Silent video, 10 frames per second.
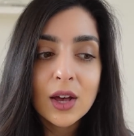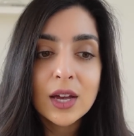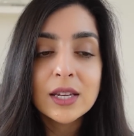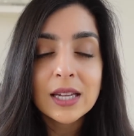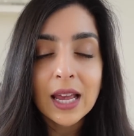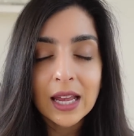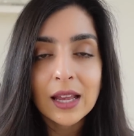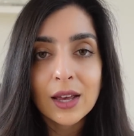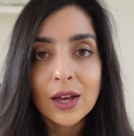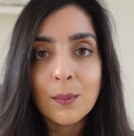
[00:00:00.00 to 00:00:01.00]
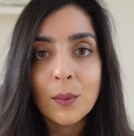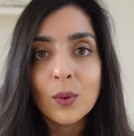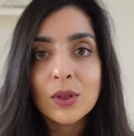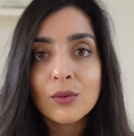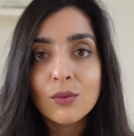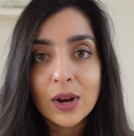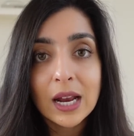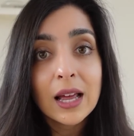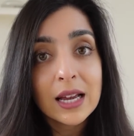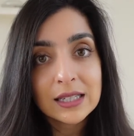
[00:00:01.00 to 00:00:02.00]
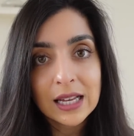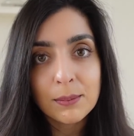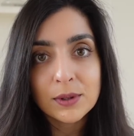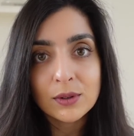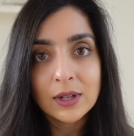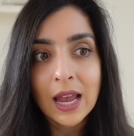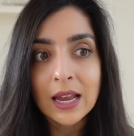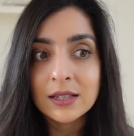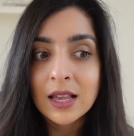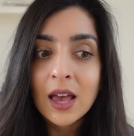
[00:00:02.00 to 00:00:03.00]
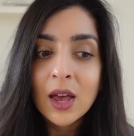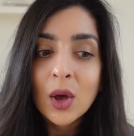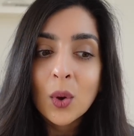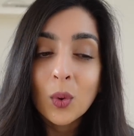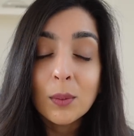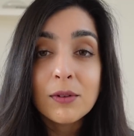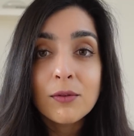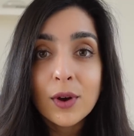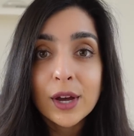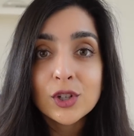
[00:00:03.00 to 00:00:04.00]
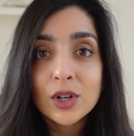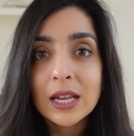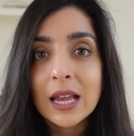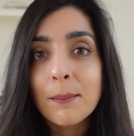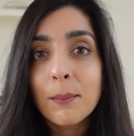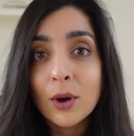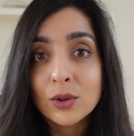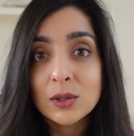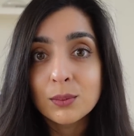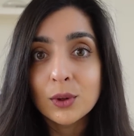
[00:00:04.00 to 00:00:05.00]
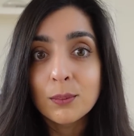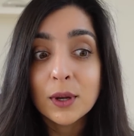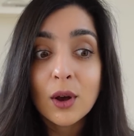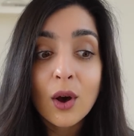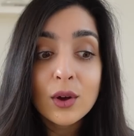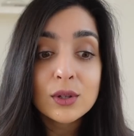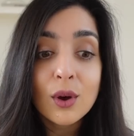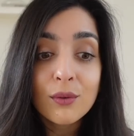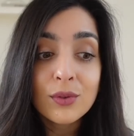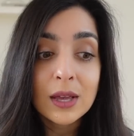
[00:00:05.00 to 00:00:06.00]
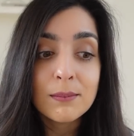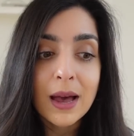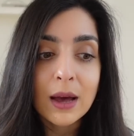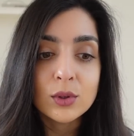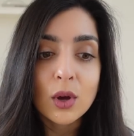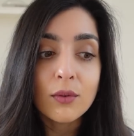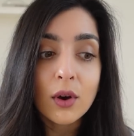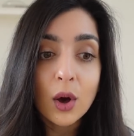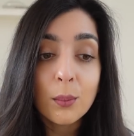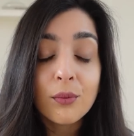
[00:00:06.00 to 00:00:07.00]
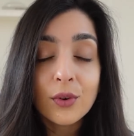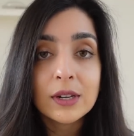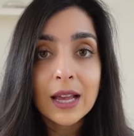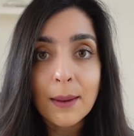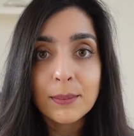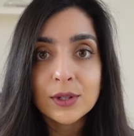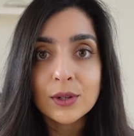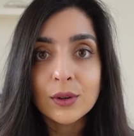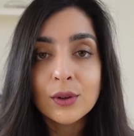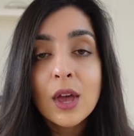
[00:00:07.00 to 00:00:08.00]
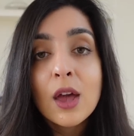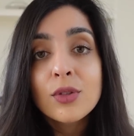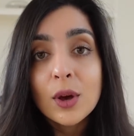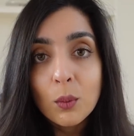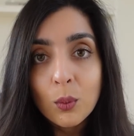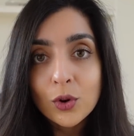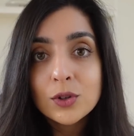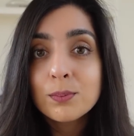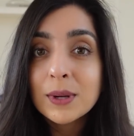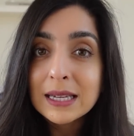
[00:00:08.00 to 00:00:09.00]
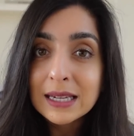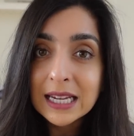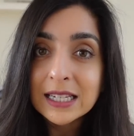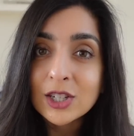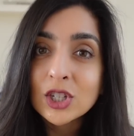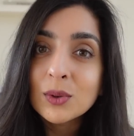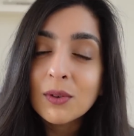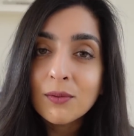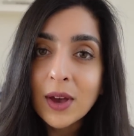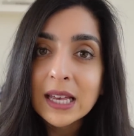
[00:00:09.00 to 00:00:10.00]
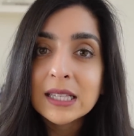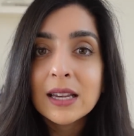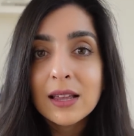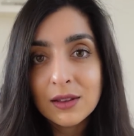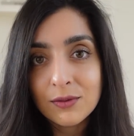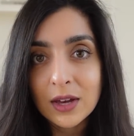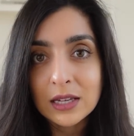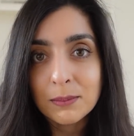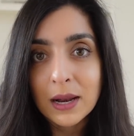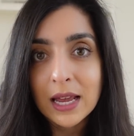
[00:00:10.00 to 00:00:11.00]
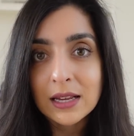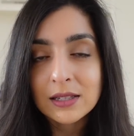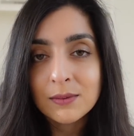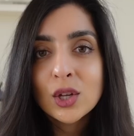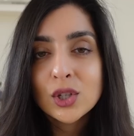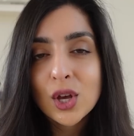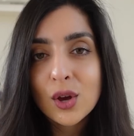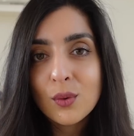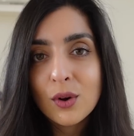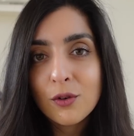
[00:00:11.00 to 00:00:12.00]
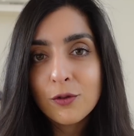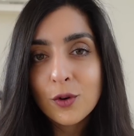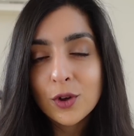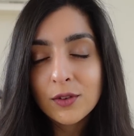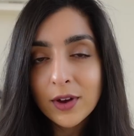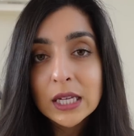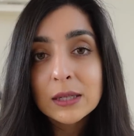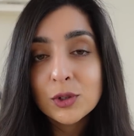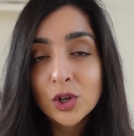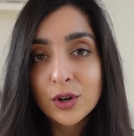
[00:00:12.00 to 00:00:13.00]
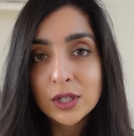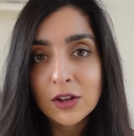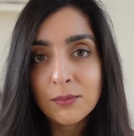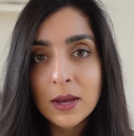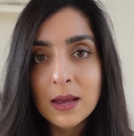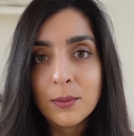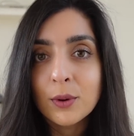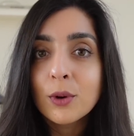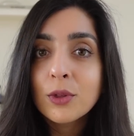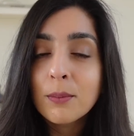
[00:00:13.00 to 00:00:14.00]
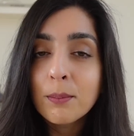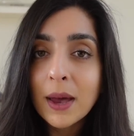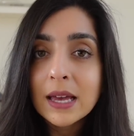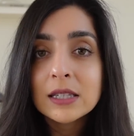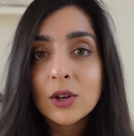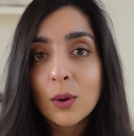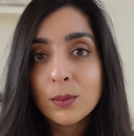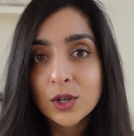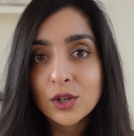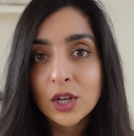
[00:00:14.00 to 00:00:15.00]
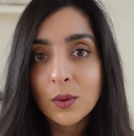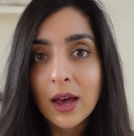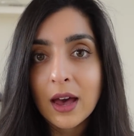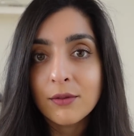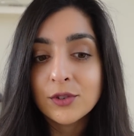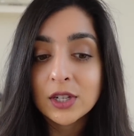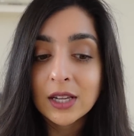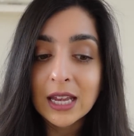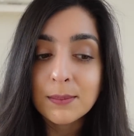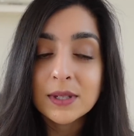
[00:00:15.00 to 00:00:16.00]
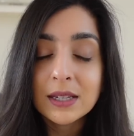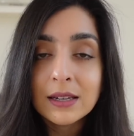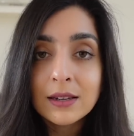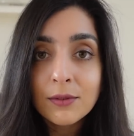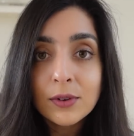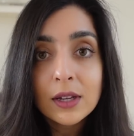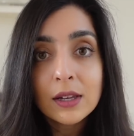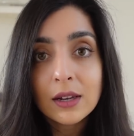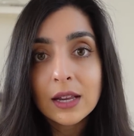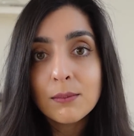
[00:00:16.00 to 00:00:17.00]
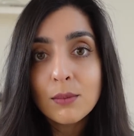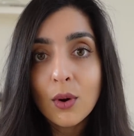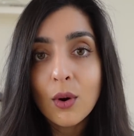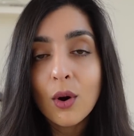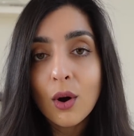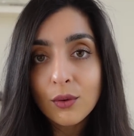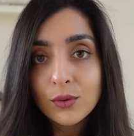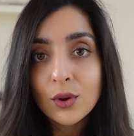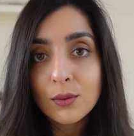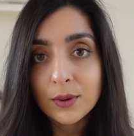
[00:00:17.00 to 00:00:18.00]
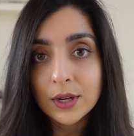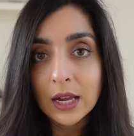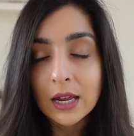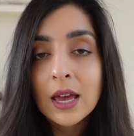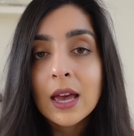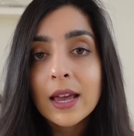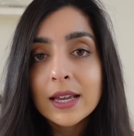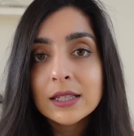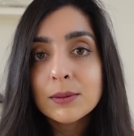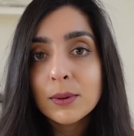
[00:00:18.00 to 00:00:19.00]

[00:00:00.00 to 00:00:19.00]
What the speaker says: earned income with realised capital gains will be virtually impossible because of the amount of upfront capital that would be needed to invest in the first place. So for the vast majority of people, the best option you have to keep significantly more of your money is to